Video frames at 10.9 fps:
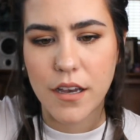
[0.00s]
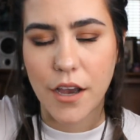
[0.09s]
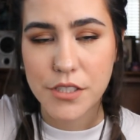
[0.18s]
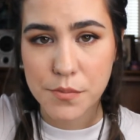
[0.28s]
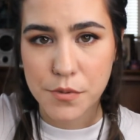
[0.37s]

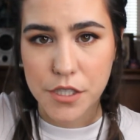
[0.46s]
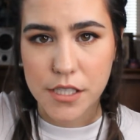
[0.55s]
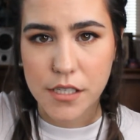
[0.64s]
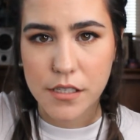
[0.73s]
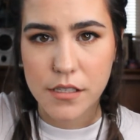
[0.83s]
I was a
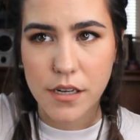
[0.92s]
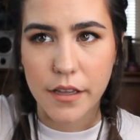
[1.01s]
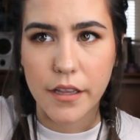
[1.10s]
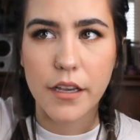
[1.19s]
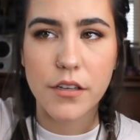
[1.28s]
preteen.
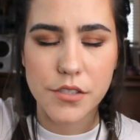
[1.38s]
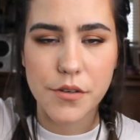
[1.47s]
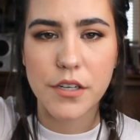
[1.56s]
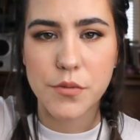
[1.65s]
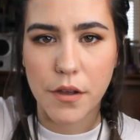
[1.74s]
I think I was
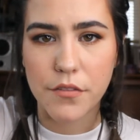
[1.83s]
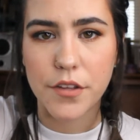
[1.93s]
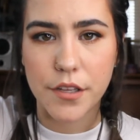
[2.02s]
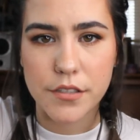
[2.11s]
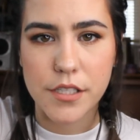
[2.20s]
around 12 or
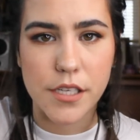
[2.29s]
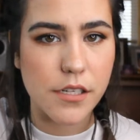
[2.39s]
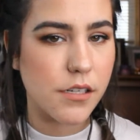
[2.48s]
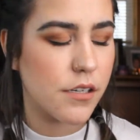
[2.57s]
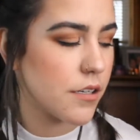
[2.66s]

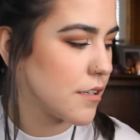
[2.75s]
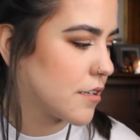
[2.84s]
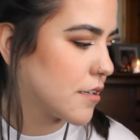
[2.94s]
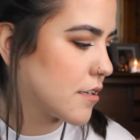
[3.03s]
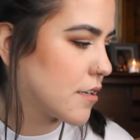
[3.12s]
13.
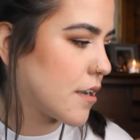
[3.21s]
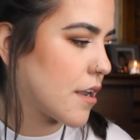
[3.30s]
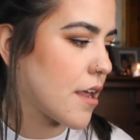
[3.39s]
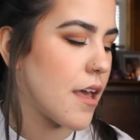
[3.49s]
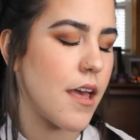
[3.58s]

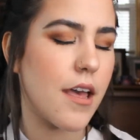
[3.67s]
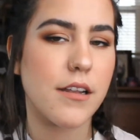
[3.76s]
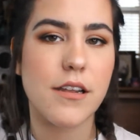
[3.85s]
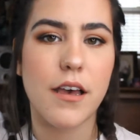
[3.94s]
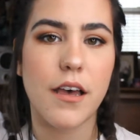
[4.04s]

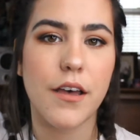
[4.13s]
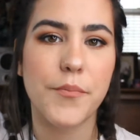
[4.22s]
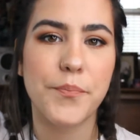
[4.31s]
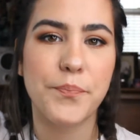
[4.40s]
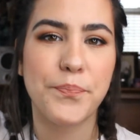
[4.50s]
And
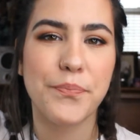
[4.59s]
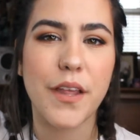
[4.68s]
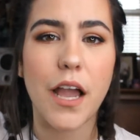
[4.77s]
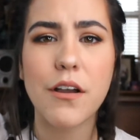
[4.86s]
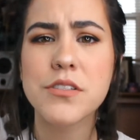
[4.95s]
um,
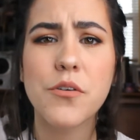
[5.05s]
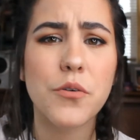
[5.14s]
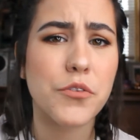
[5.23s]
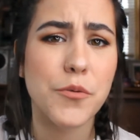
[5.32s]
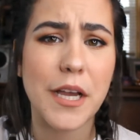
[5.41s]
I was
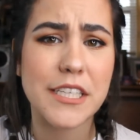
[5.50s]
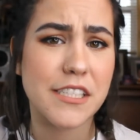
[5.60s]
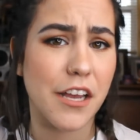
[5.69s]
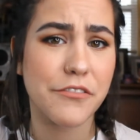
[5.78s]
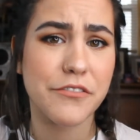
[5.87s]
going through my
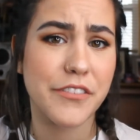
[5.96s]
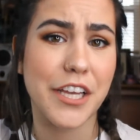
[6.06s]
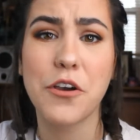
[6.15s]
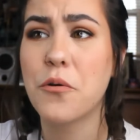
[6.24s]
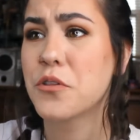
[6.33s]
stuff,
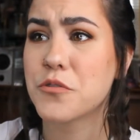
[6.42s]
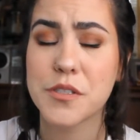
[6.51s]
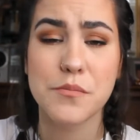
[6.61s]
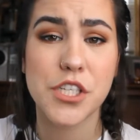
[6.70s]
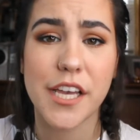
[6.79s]
like going through
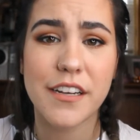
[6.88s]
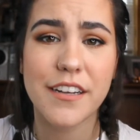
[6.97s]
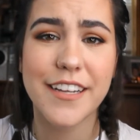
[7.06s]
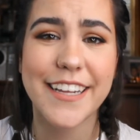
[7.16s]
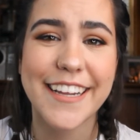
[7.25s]
some shit.
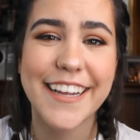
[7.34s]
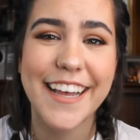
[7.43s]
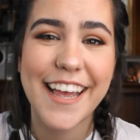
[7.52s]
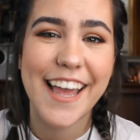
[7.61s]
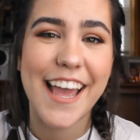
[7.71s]

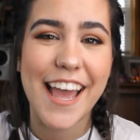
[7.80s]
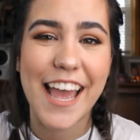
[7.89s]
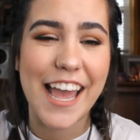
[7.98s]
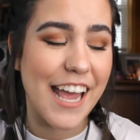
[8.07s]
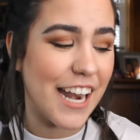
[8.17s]

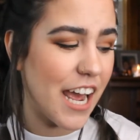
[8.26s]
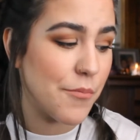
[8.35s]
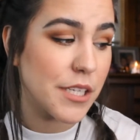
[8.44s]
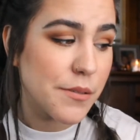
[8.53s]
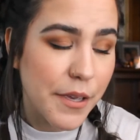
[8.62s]
and I
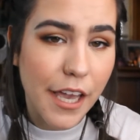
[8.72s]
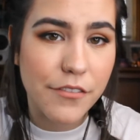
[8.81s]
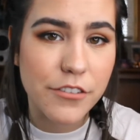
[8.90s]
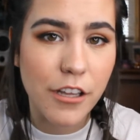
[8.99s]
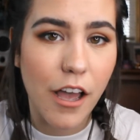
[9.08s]

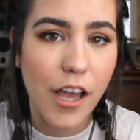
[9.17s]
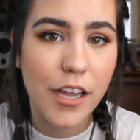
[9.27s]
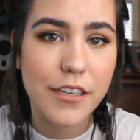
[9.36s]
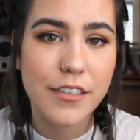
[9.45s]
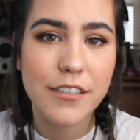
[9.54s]
misbehaved a
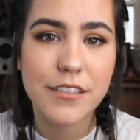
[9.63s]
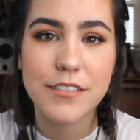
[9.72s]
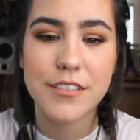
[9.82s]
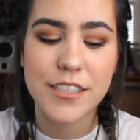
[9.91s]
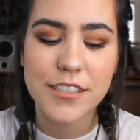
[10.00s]
lot,
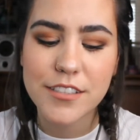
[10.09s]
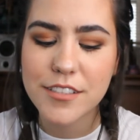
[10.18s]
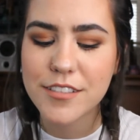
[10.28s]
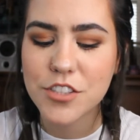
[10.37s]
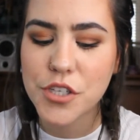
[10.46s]

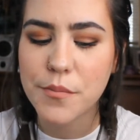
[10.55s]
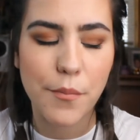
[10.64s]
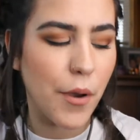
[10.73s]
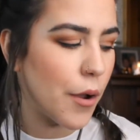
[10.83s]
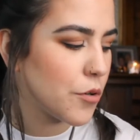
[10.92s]
didn't treat
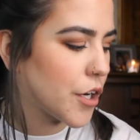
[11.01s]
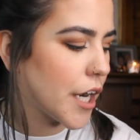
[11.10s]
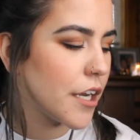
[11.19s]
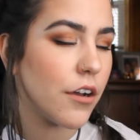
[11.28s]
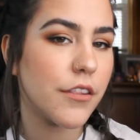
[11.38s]
my mom
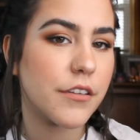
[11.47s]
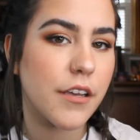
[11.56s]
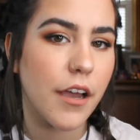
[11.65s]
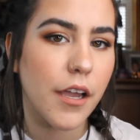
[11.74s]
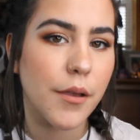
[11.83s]
great all the
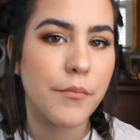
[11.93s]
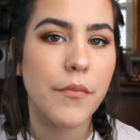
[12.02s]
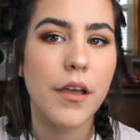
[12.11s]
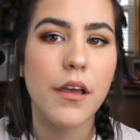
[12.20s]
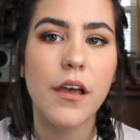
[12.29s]
time.
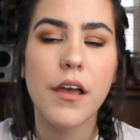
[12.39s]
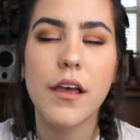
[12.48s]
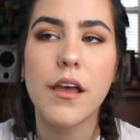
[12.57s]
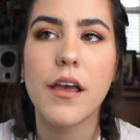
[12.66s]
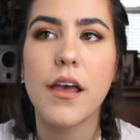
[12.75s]

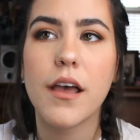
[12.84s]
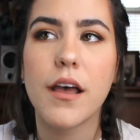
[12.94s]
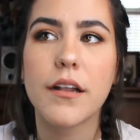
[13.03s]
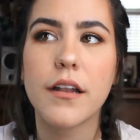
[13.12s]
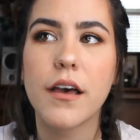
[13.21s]

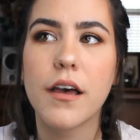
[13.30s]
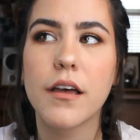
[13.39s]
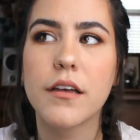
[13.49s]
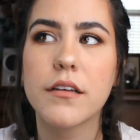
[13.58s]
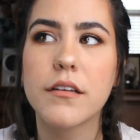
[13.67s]
And
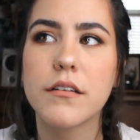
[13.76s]
uh,